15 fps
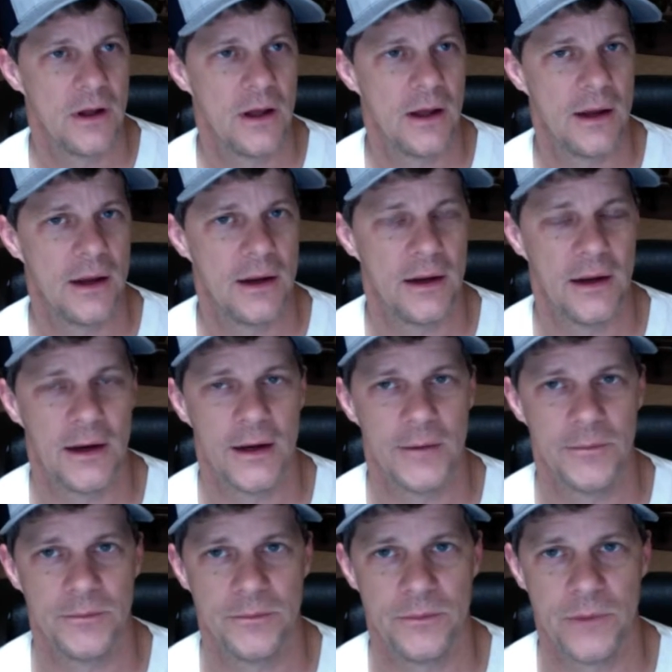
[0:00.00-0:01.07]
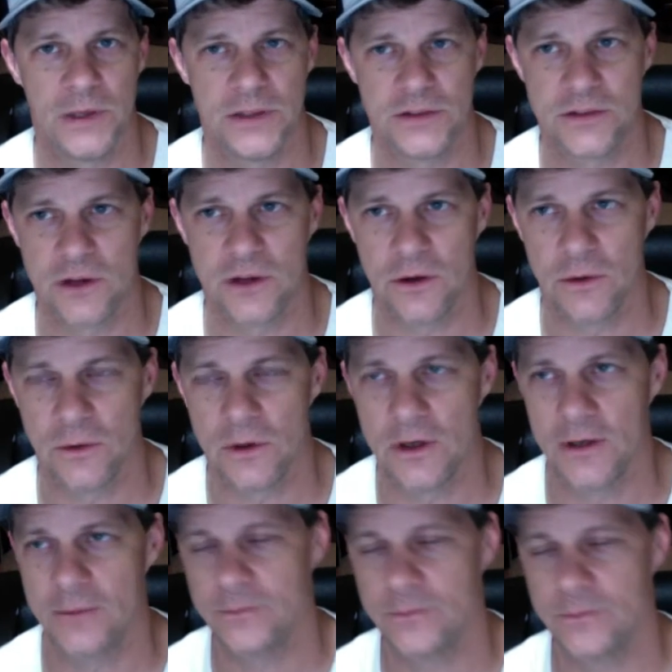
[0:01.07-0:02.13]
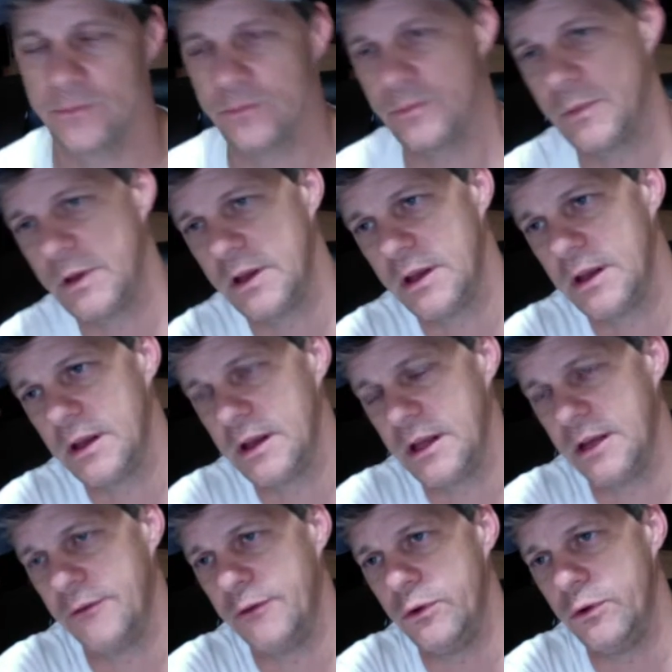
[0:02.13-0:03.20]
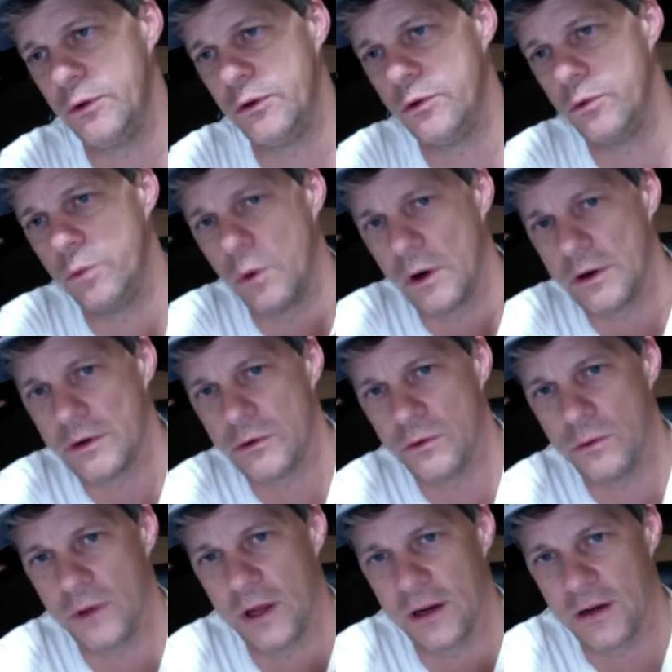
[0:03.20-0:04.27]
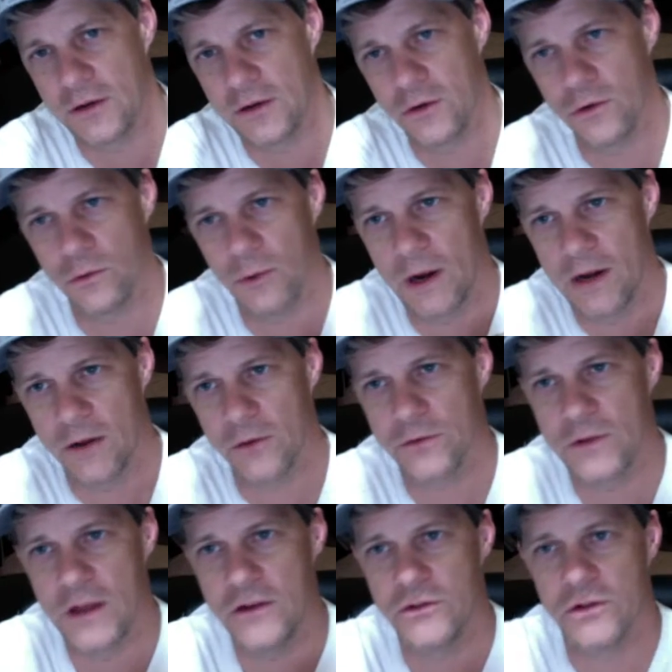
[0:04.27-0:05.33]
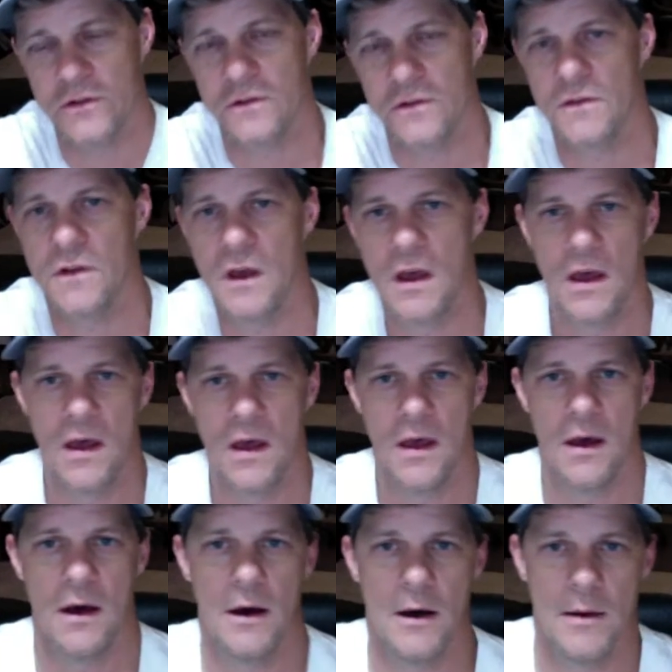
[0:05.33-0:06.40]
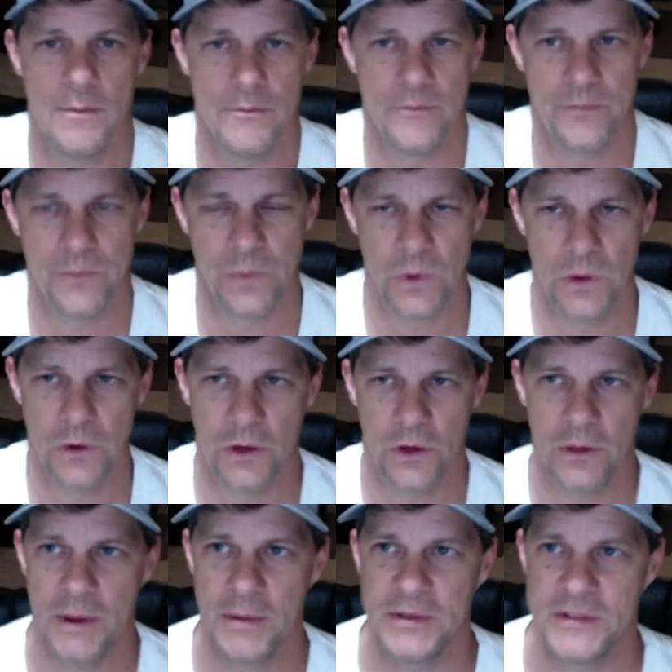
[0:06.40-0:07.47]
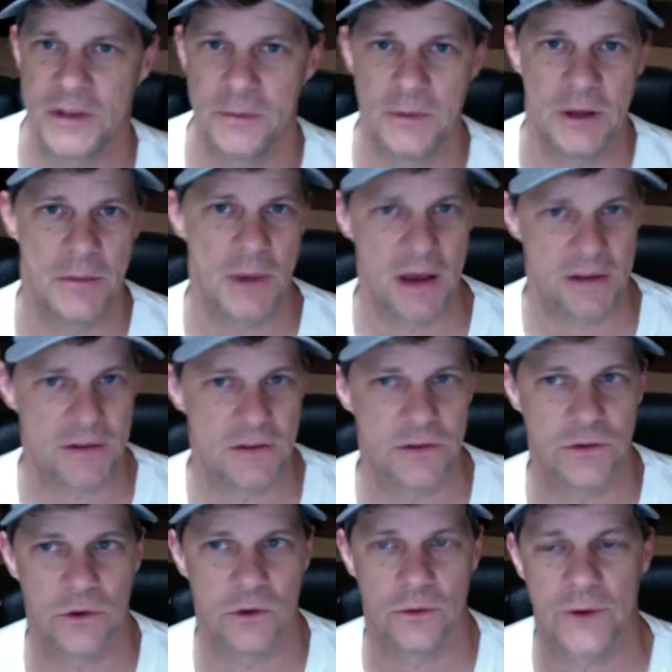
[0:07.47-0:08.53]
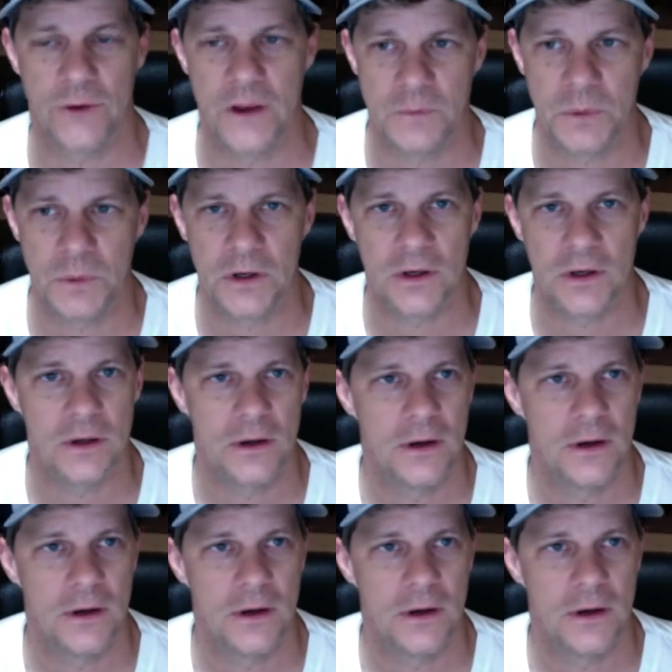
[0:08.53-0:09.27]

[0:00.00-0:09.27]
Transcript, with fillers: And, um, and so um, if you do want to get it to your radio stations, um, you can maybe send me a message on Facebook